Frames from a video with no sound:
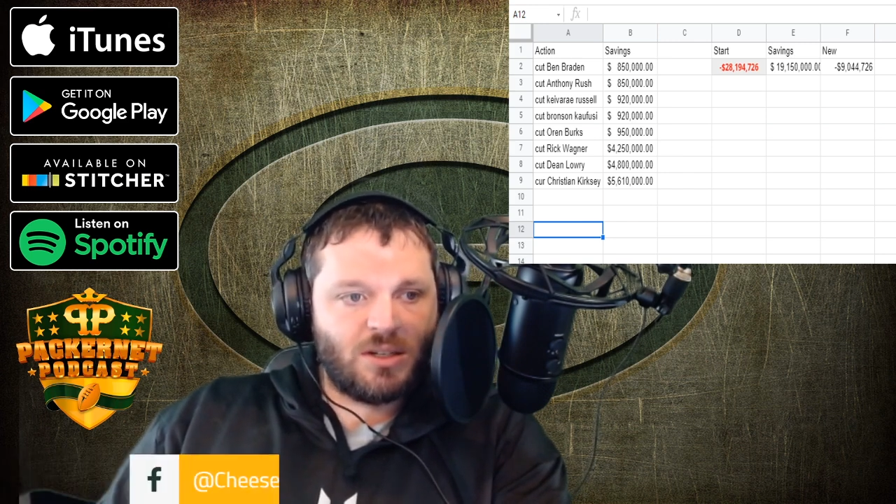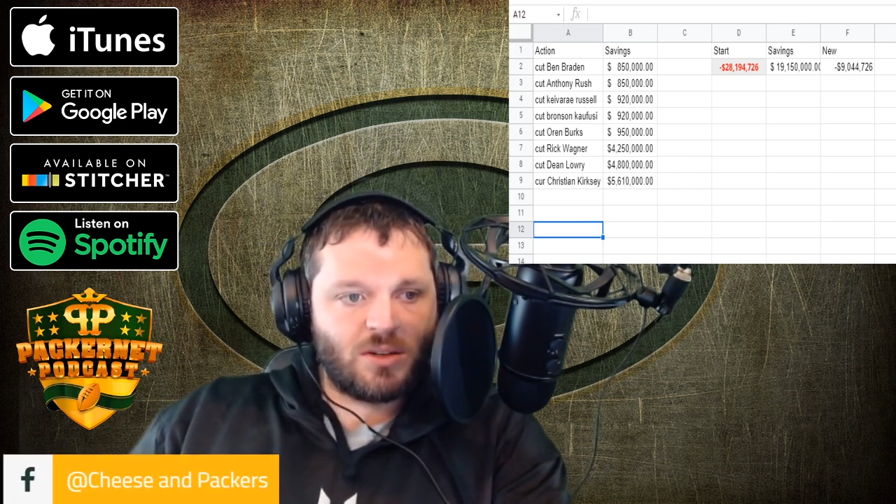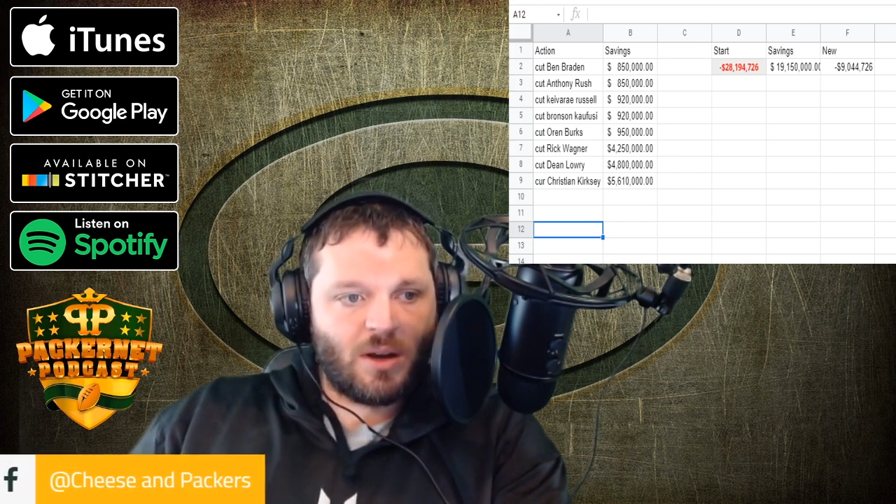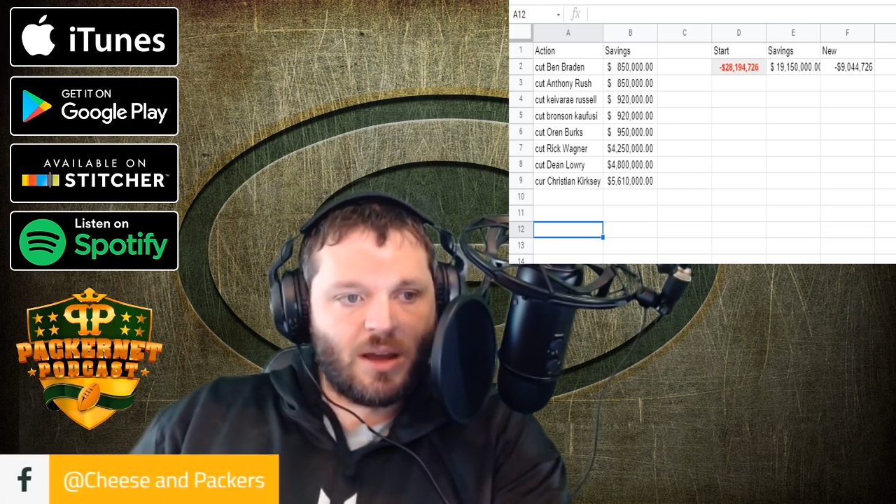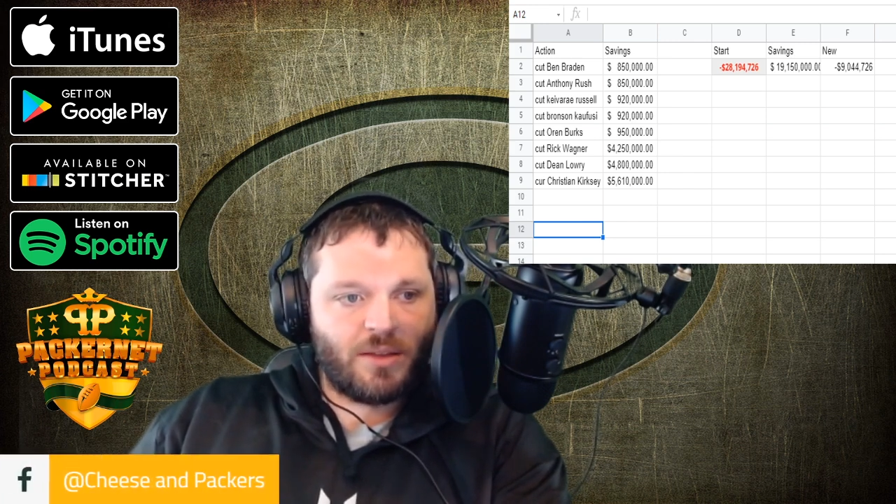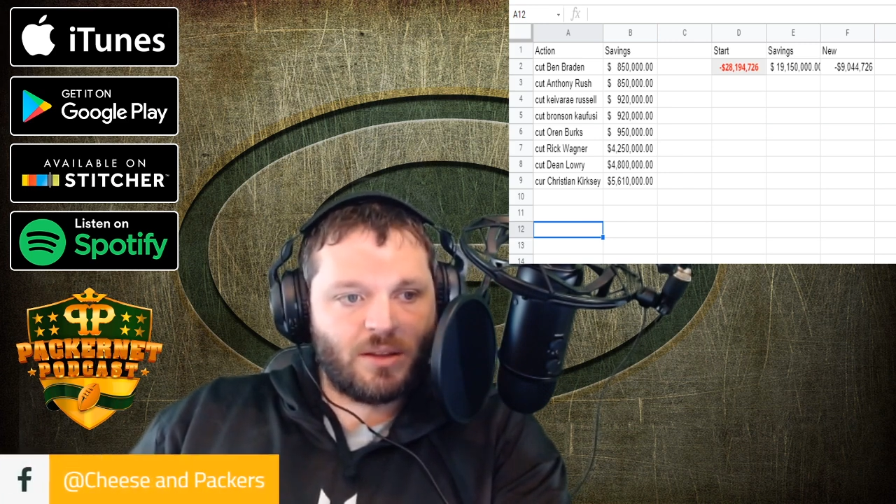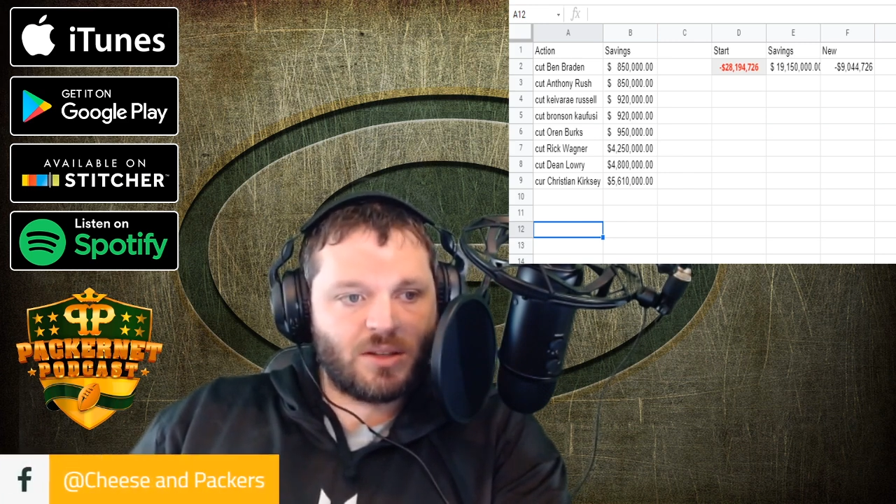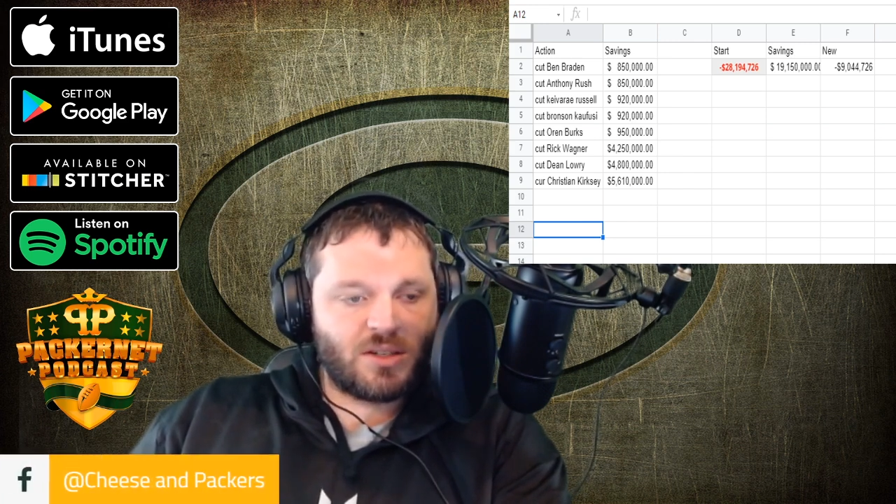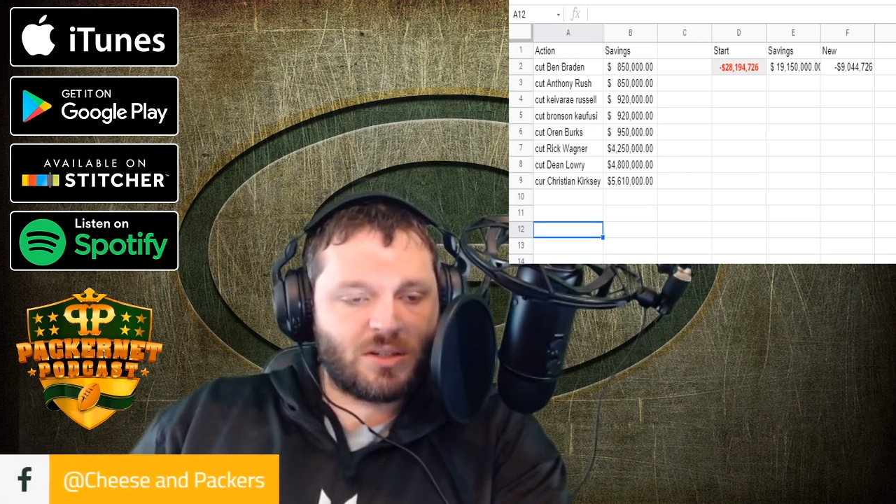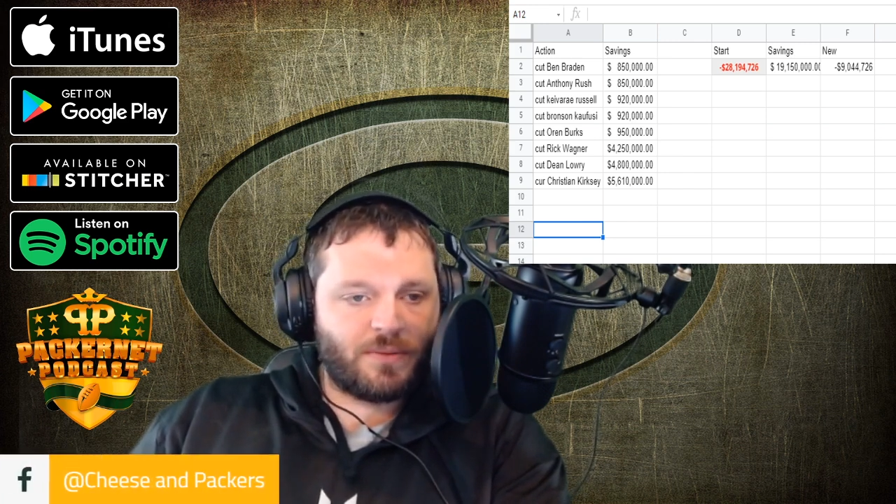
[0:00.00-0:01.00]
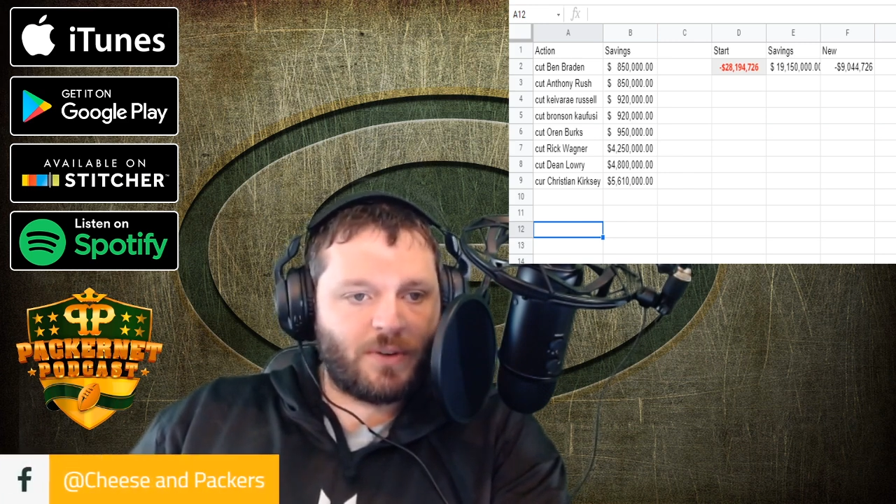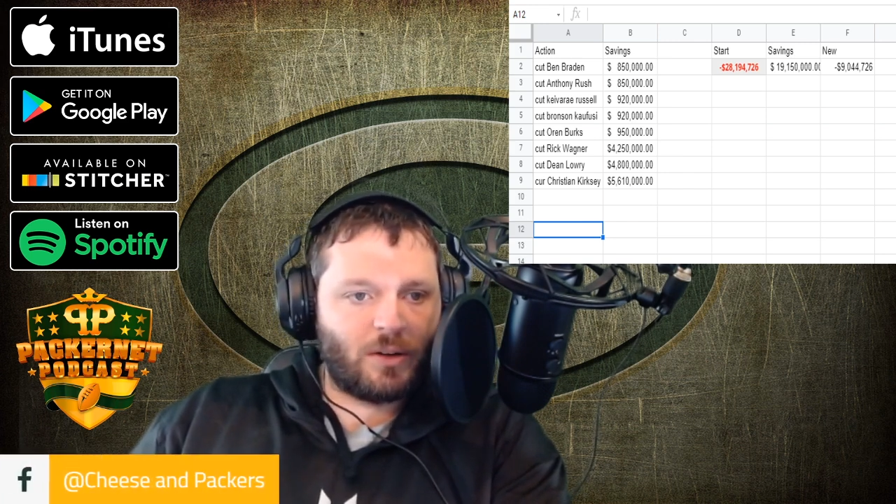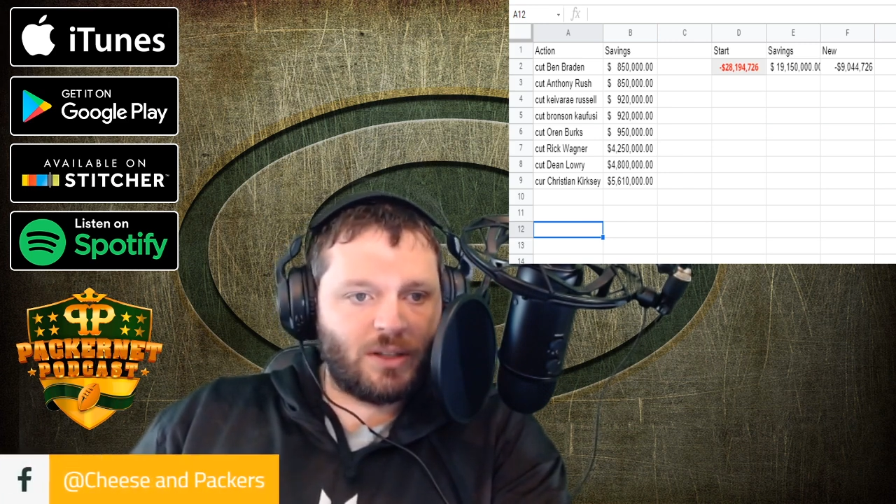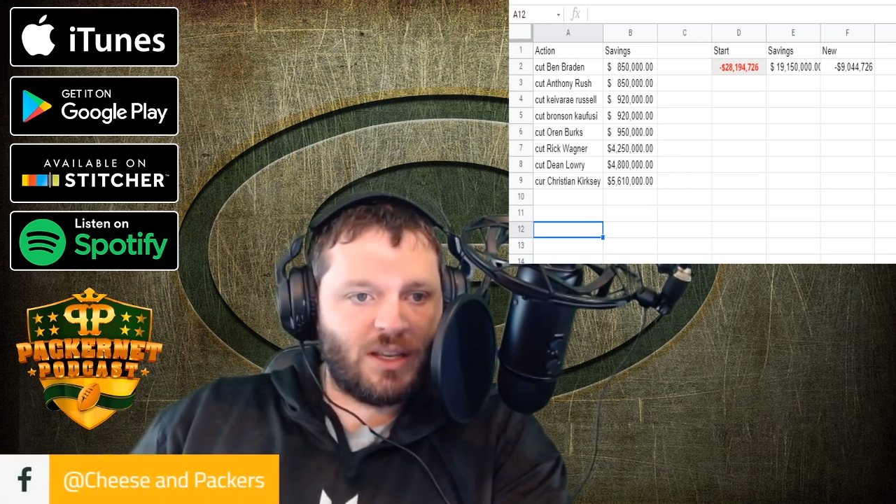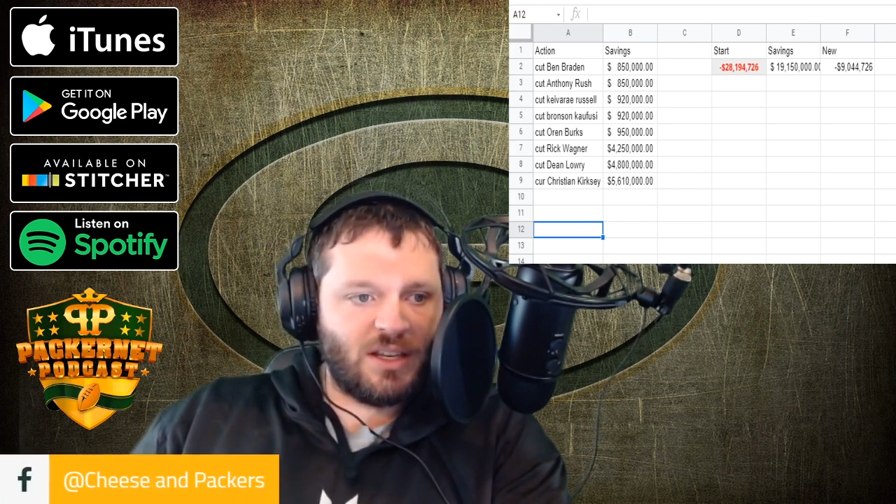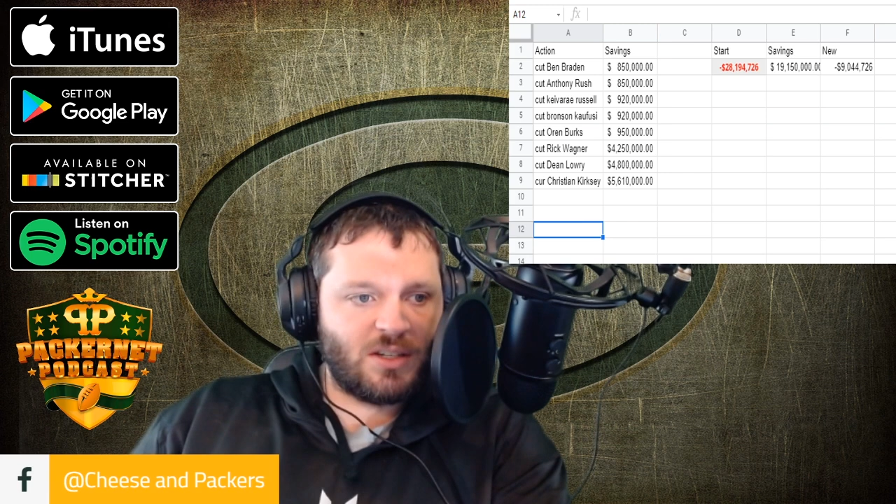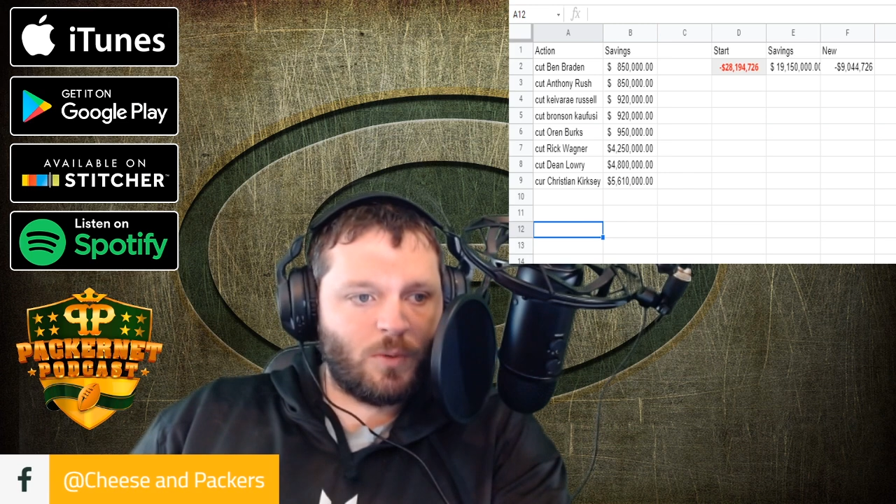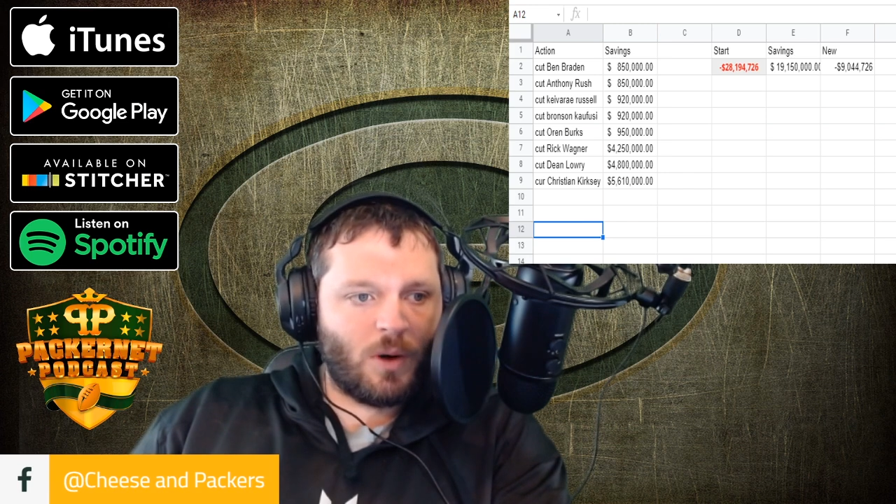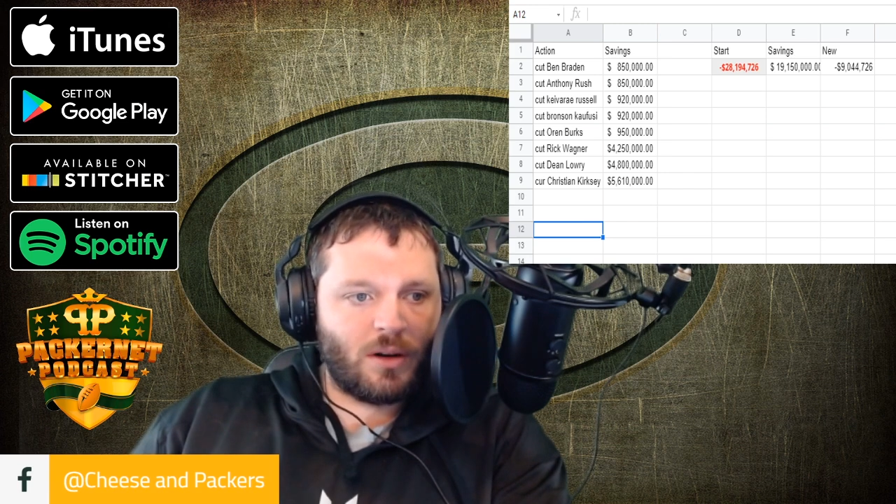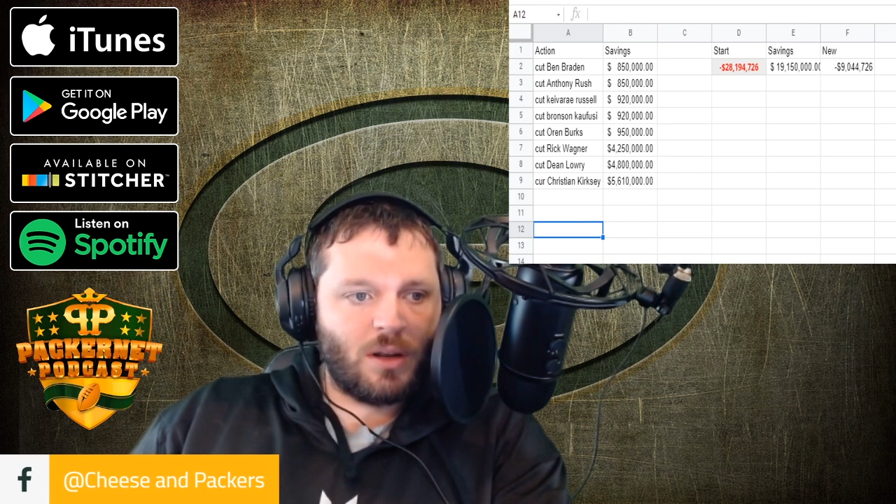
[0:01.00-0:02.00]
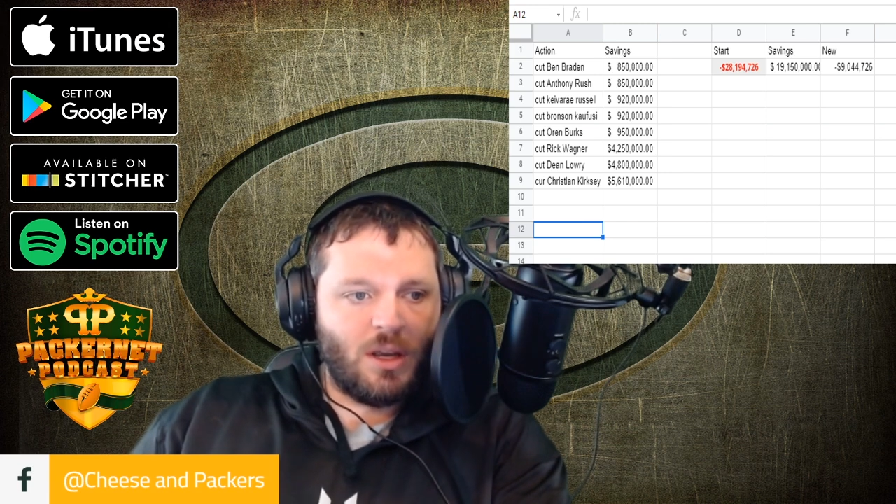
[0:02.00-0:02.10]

So I think this is a fairly easy one,